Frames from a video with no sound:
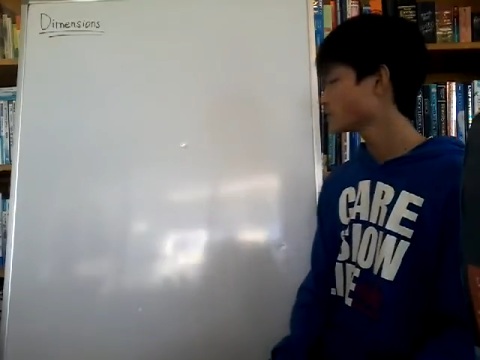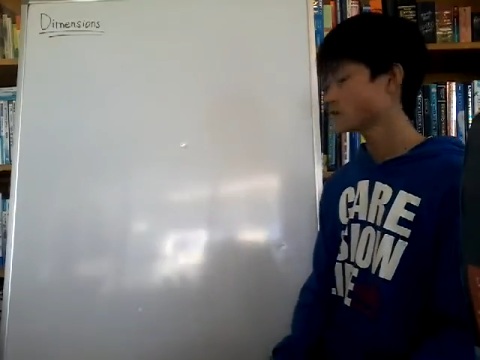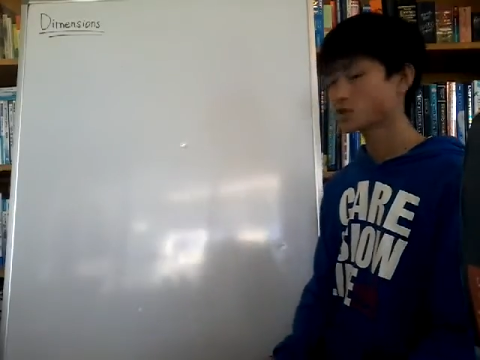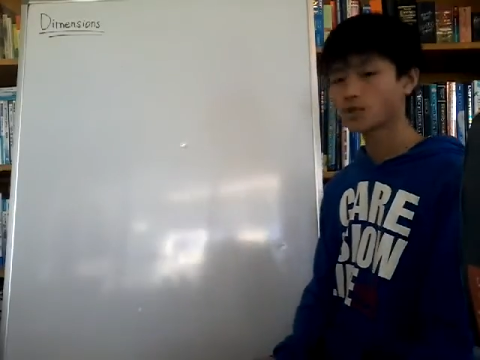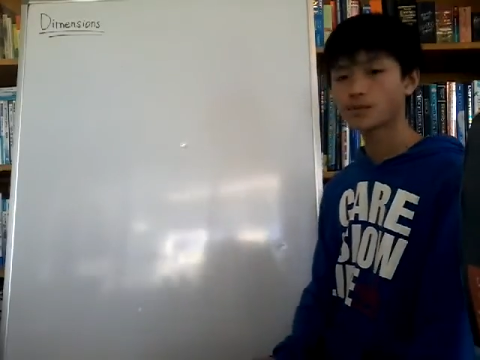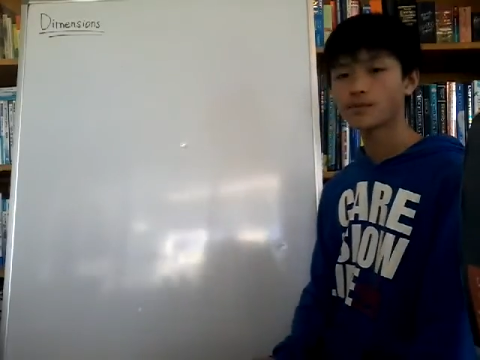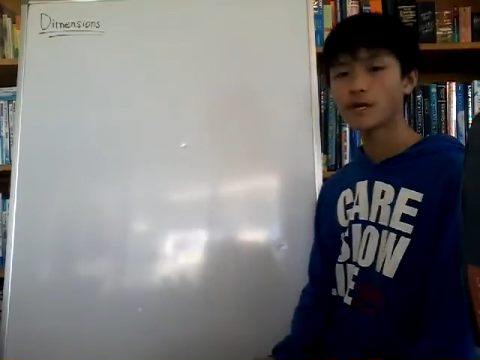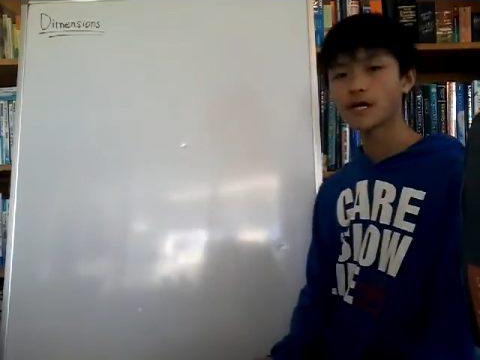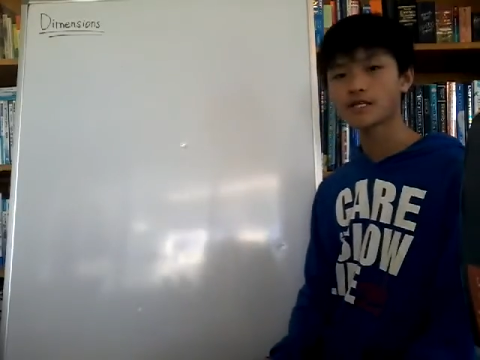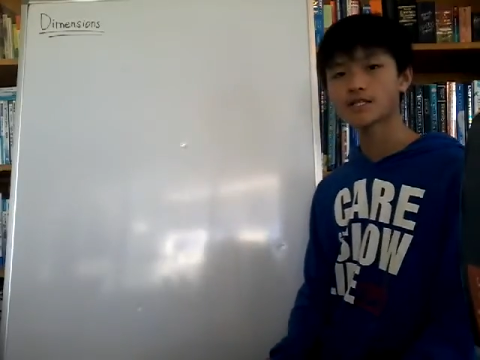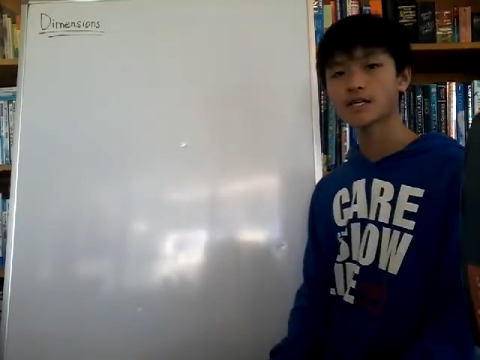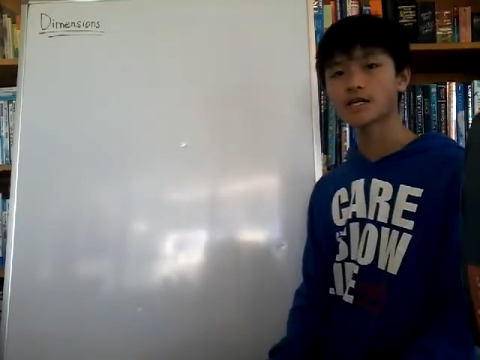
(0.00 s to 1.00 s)
some might
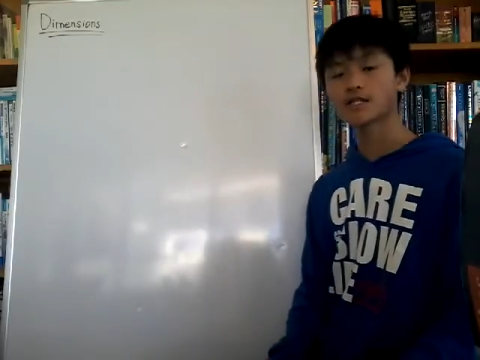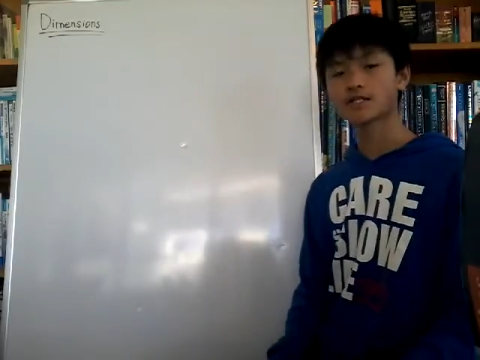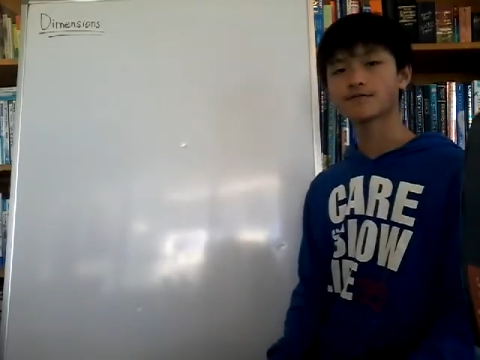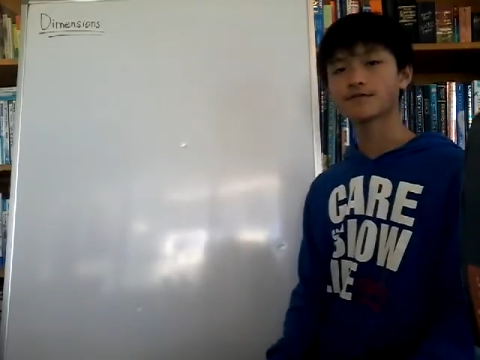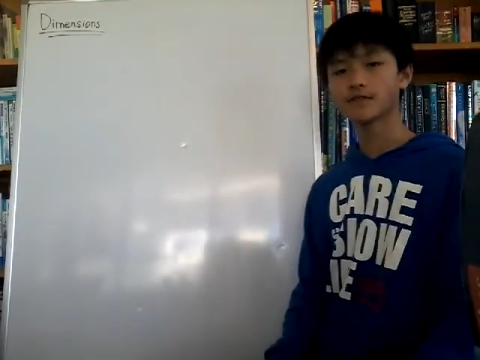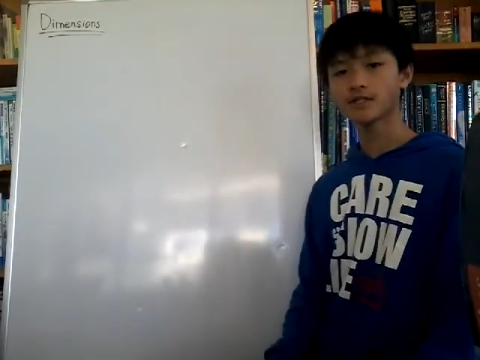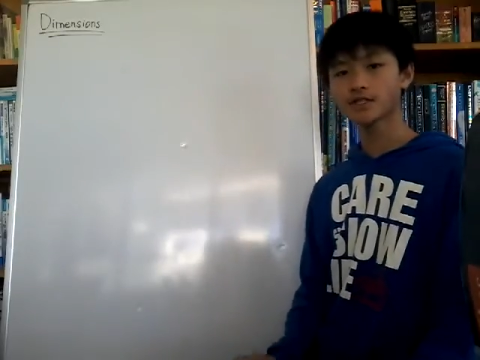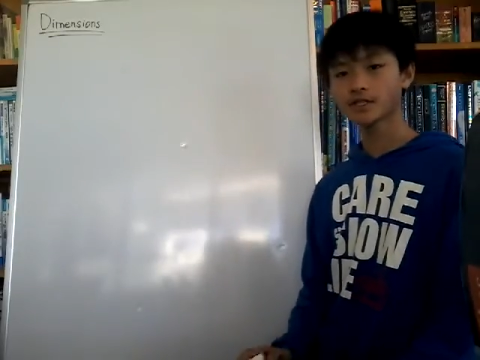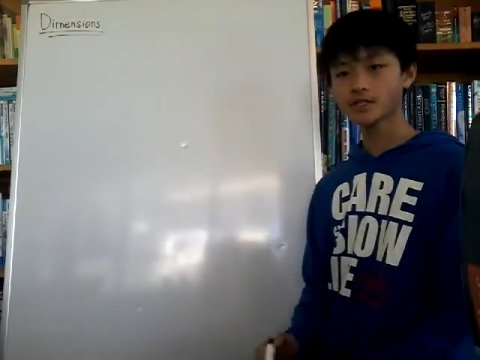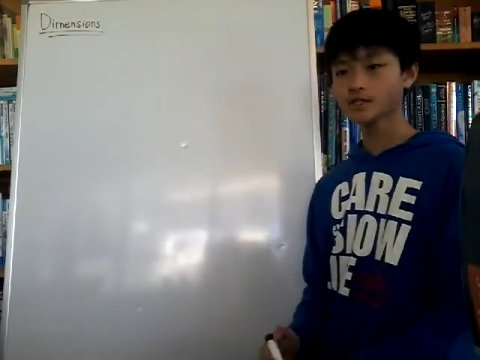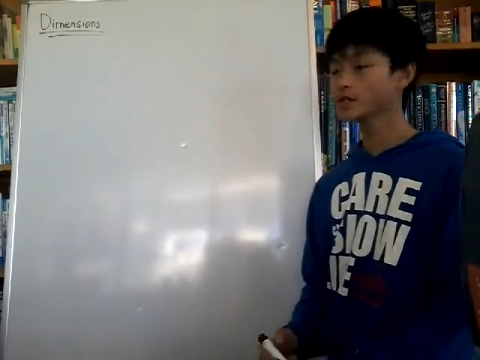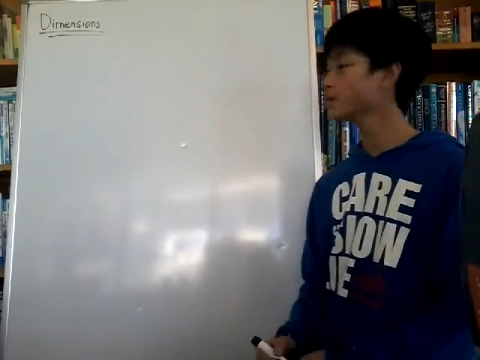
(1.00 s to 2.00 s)
say it's
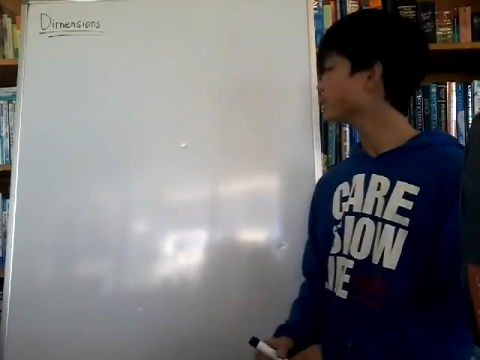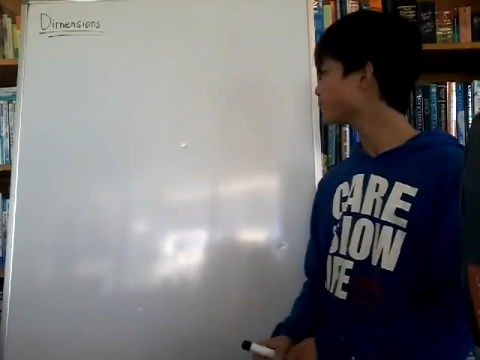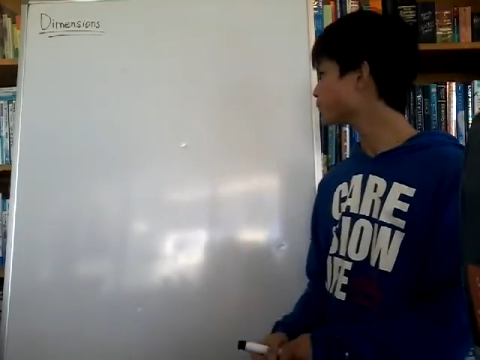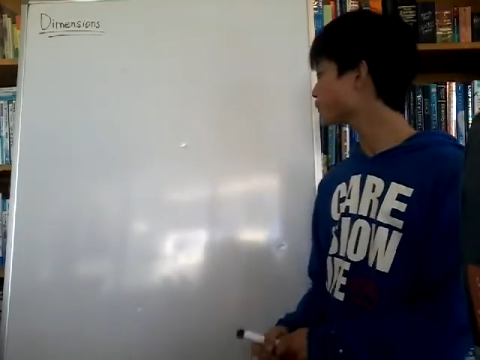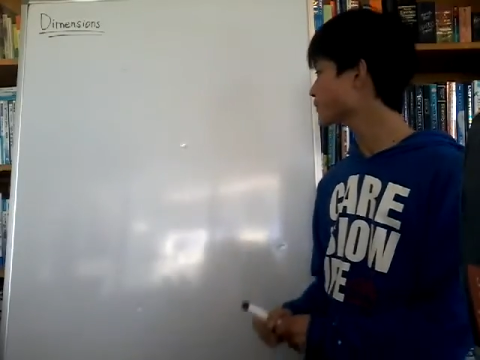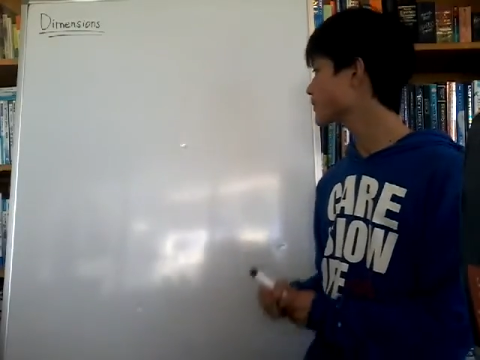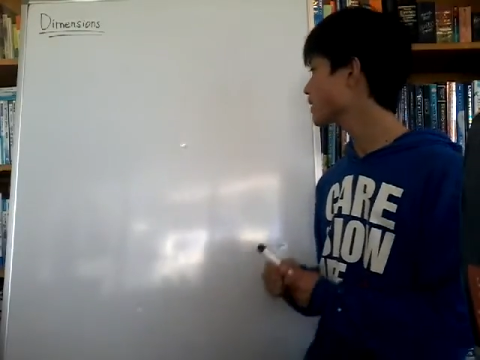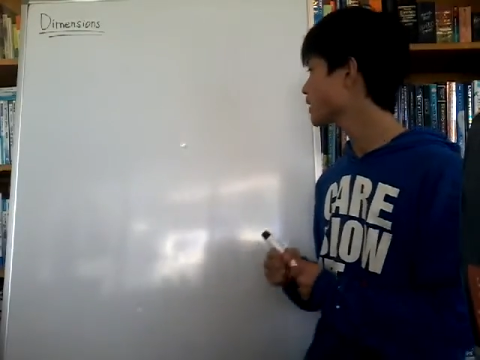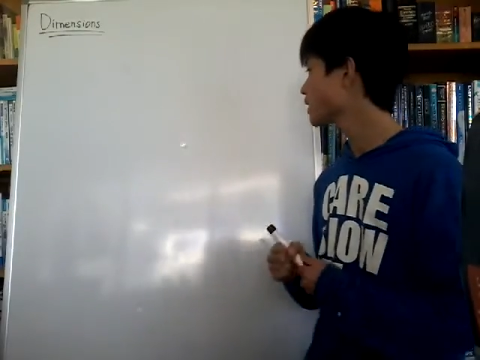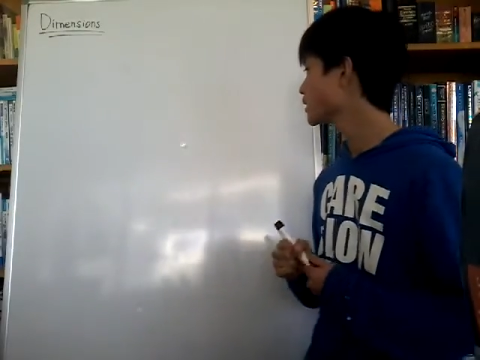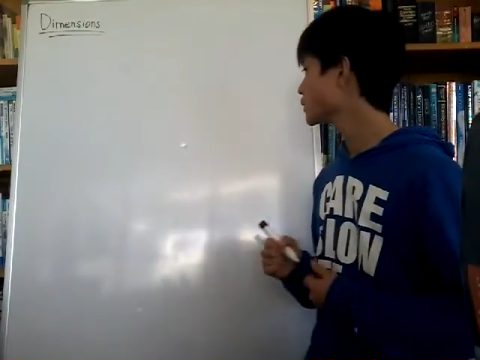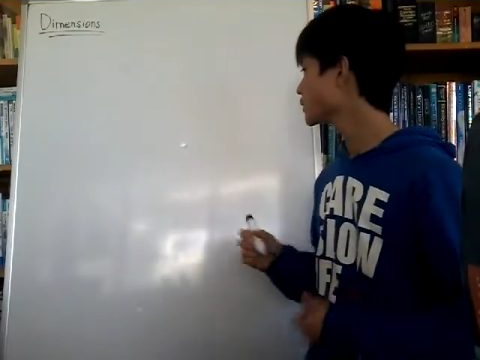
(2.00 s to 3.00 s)
infinity.
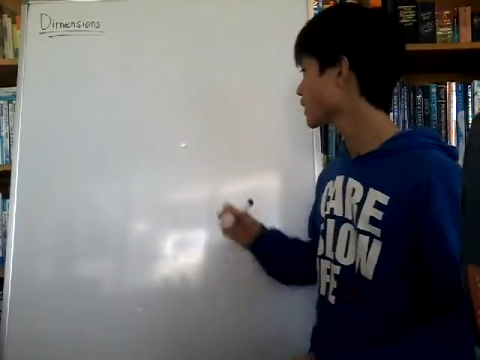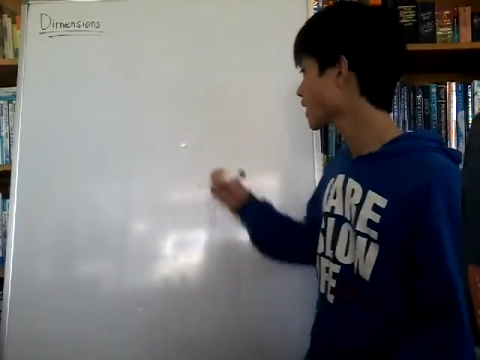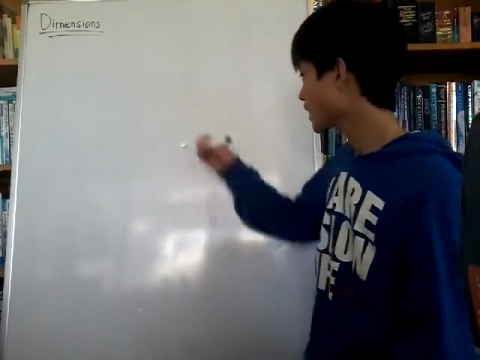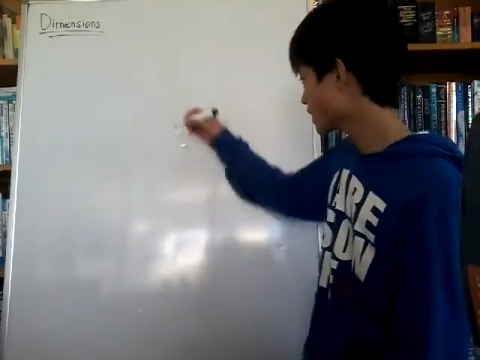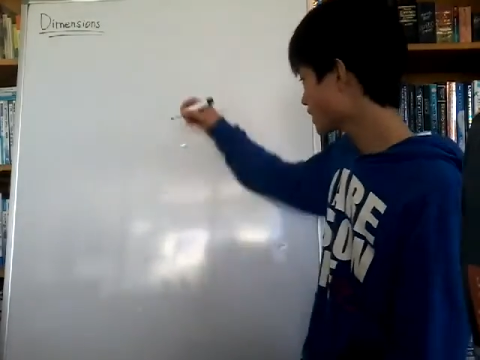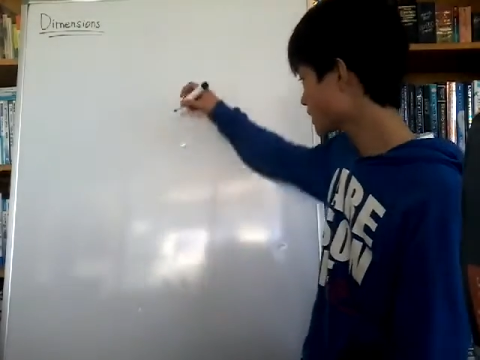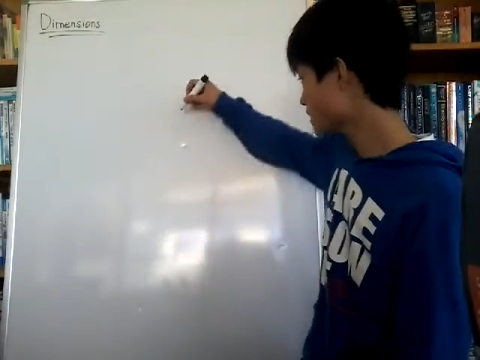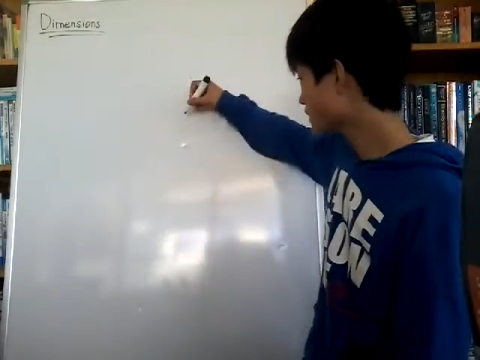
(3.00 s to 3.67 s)
We can